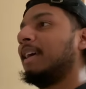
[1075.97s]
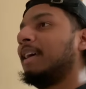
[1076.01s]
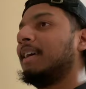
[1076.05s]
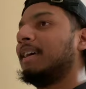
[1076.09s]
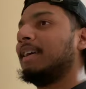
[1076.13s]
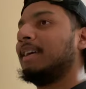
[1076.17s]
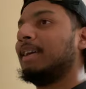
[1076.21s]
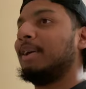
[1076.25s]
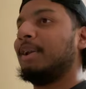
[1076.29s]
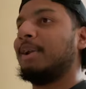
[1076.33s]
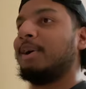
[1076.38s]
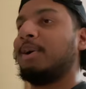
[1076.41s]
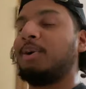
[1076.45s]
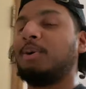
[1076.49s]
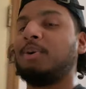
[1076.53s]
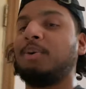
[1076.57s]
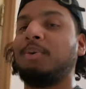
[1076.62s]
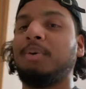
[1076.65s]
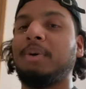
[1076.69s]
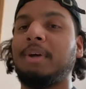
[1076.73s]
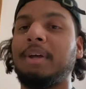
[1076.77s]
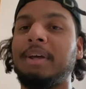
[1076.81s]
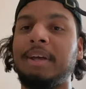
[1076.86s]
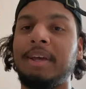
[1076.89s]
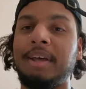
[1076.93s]
you
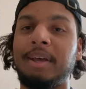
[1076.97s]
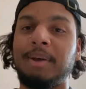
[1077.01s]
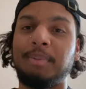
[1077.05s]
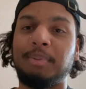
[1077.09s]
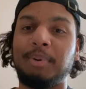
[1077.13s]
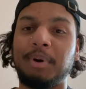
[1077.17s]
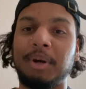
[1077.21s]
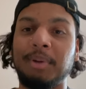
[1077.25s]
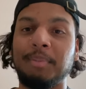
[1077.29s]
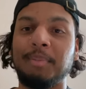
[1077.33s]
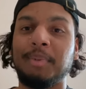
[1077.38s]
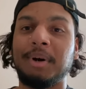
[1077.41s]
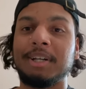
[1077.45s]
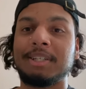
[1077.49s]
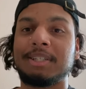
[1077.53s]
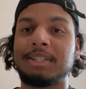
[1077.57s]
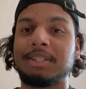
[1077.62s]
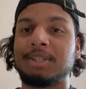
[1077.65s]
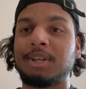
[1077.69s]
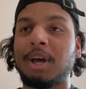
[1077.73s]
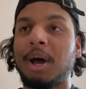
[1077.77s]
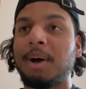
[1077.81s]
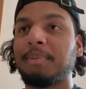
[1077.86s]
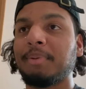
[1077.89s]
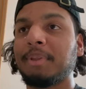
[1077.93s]
know, pretty
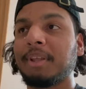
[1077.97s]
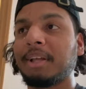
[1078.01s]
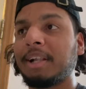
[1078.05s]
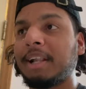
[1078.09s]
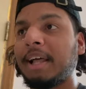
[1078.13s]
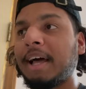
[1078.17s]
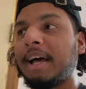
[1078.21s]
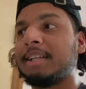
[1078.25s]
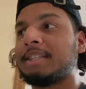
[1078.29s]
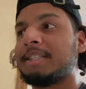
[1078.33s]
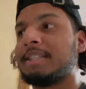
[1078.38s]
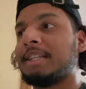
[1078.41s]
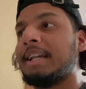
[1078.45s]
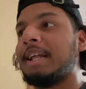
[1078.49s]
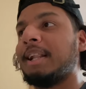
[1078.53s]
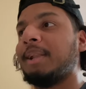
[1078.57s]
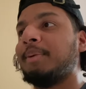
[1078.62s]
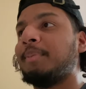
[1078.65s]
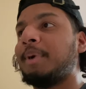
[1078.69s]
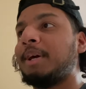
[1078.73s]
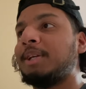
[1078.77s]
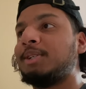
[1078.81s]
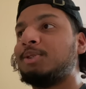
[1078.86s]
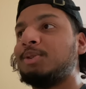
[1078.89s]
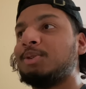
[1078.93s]
much top of the class in
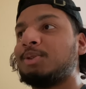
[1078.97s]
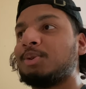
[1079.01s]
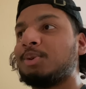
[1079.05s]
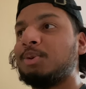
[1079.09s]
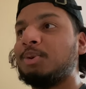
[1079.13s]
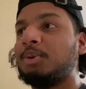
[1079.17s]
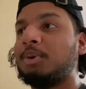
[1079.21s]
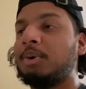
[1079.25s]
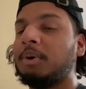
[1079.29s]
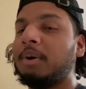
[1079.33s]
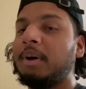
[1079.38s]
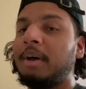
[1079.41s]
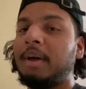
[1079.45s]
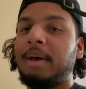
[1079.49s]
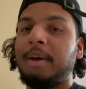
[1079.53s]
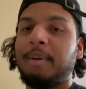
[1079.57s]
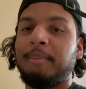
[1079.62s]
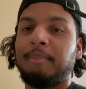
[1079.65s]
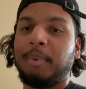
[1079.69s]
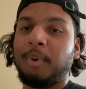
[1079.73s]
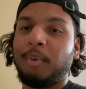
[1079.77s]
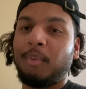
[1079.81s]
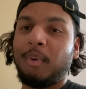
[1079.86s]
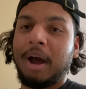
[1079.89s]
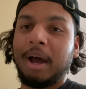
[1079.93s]
elementary school,
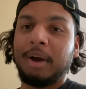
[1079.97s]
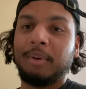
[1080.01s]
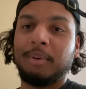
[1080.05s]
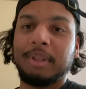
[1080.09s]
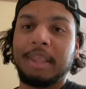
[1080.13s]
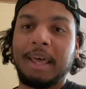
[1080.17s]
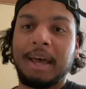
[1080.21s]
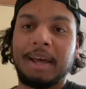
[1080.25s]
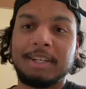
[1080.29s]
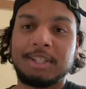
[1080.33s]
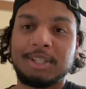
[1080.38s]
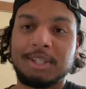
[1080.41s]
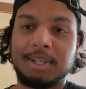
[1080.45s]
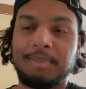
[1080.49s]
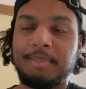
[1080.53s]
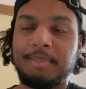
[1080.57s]
but why would that shit